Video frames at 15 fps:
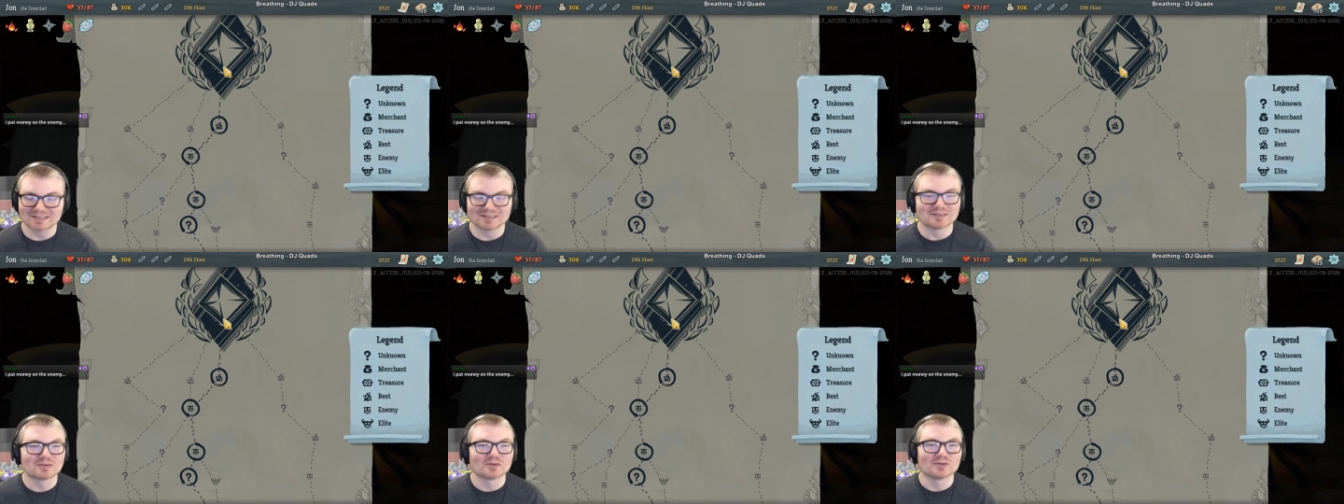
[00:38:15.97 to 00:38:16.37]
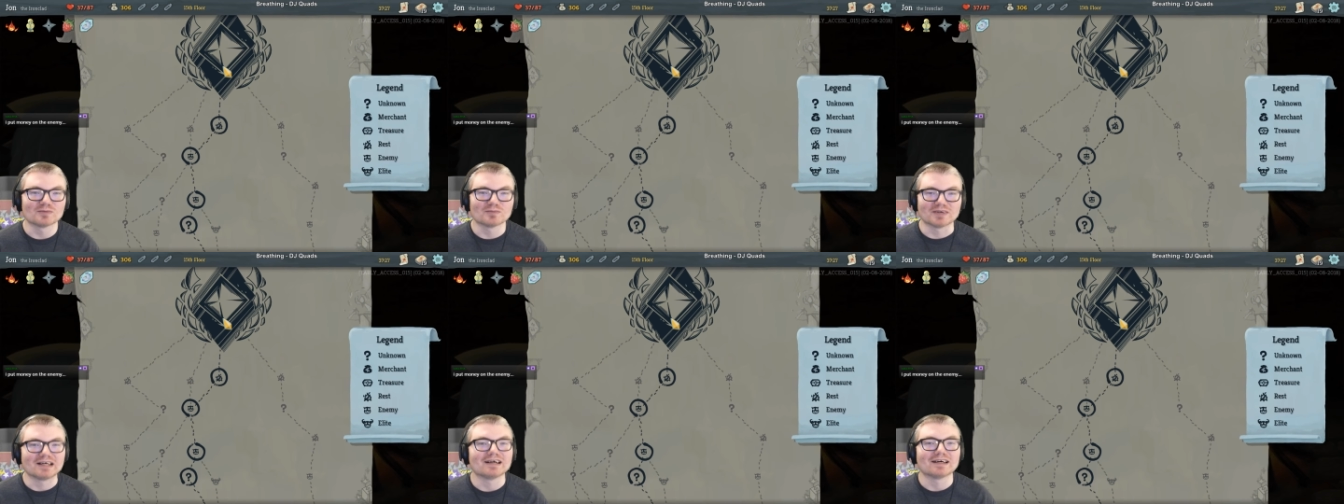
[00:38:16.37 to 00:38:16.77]
Oh
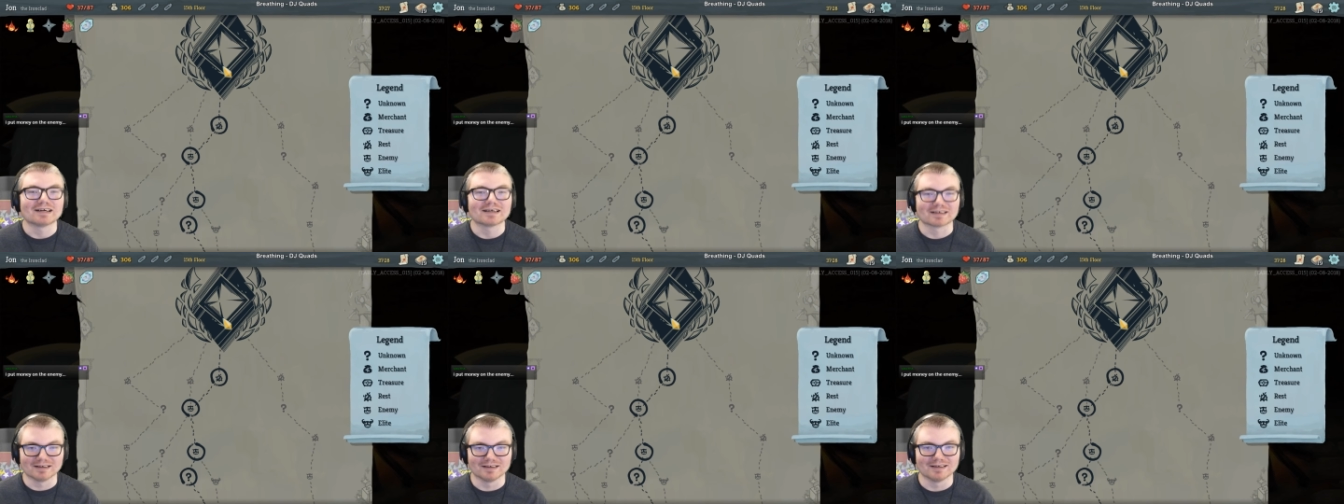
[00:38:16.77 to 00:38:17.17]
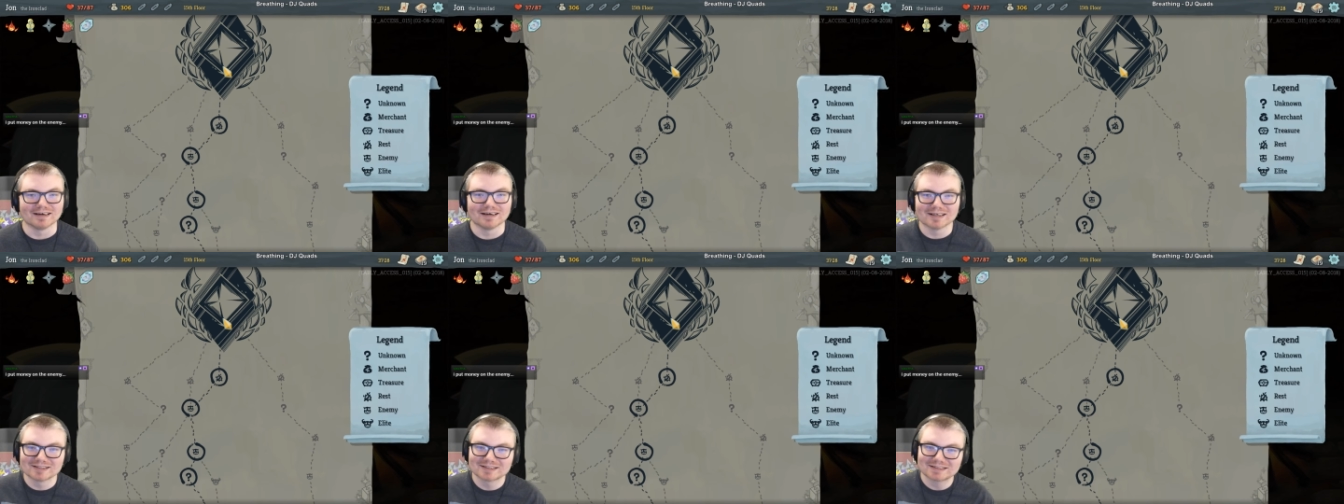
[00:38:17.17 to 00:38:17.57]
my
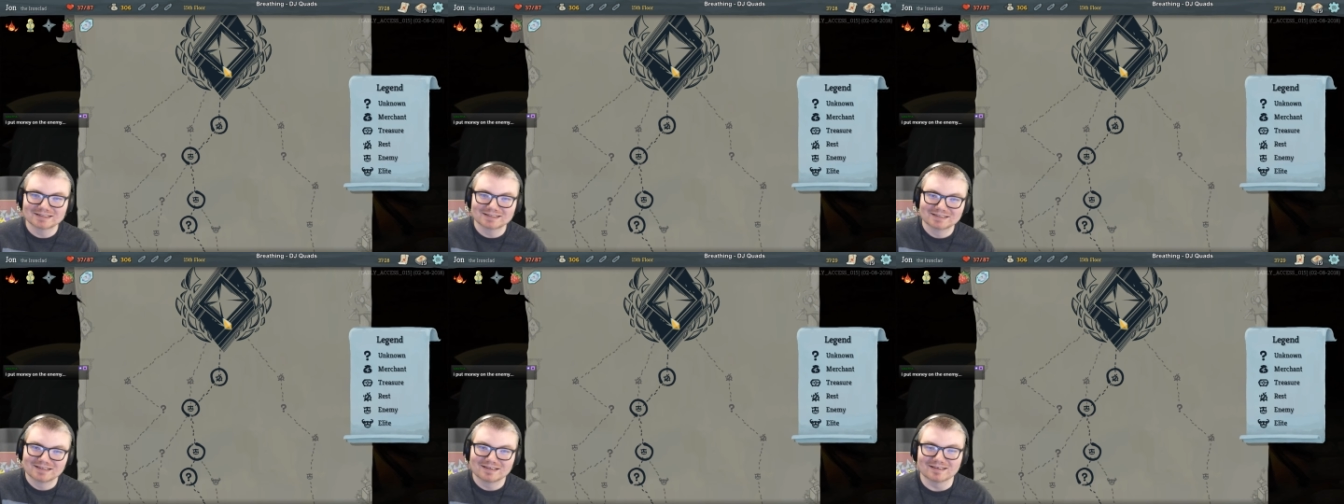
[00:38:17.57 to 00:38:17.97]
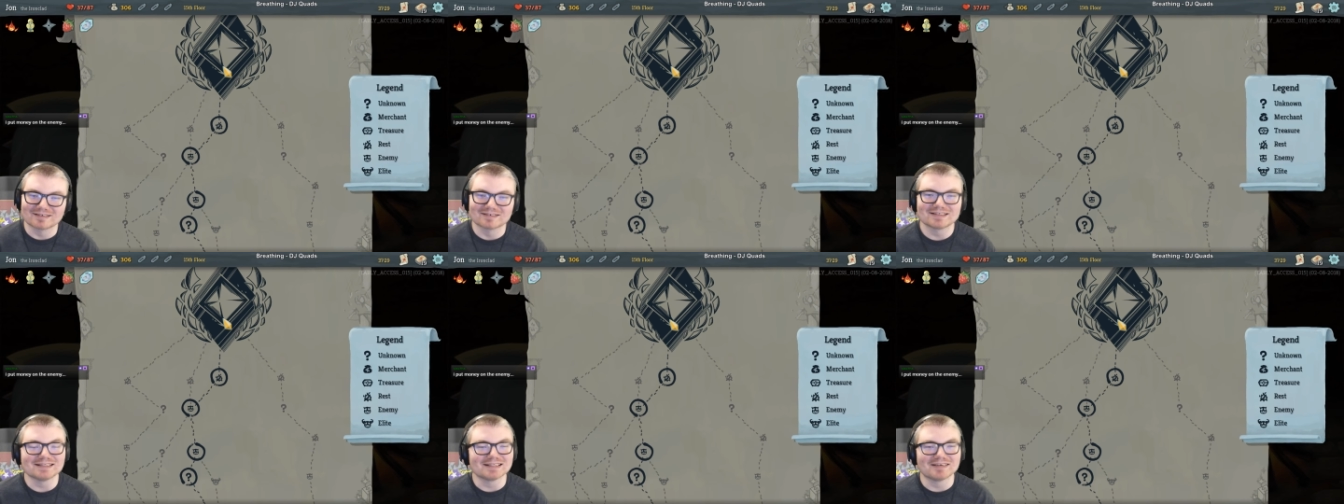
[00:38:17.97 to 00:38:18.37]
gosh.
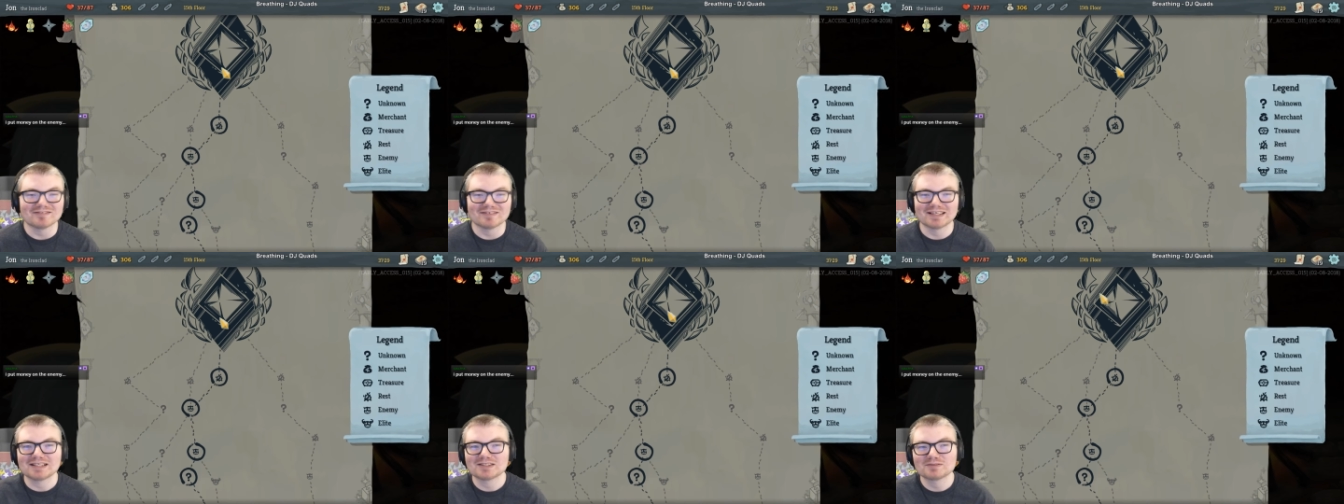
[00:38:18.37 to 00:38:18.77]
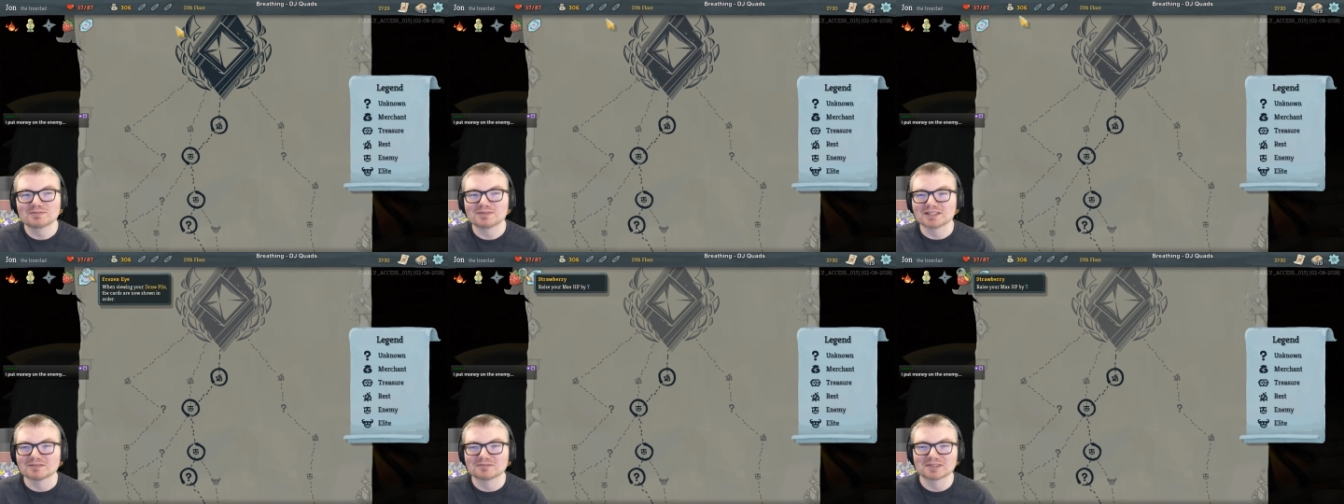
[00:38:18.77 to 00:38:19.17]
37
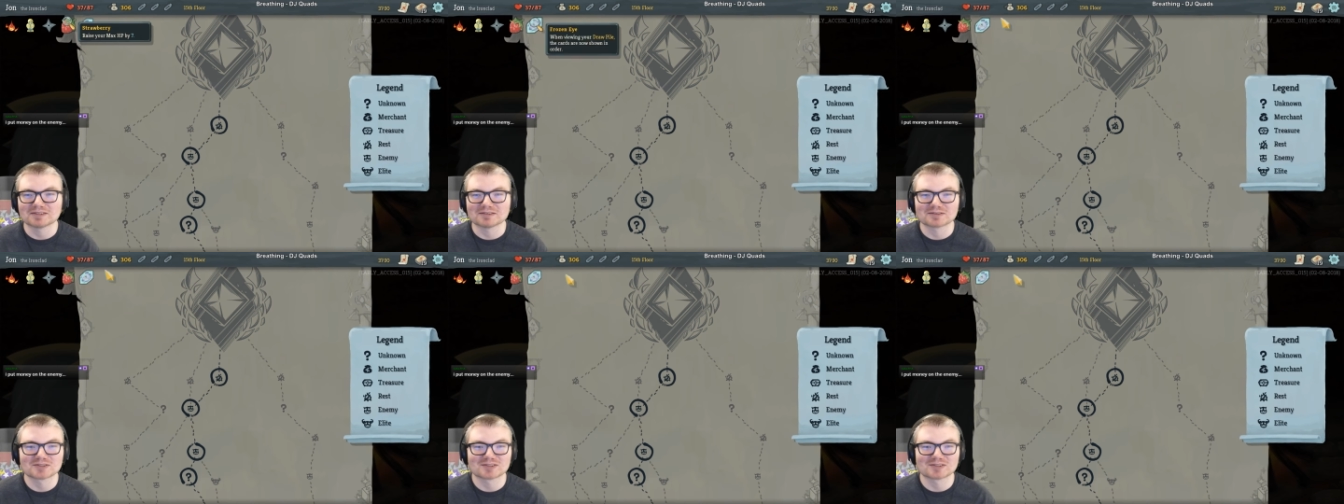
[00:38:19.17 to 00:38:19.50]
HP. We are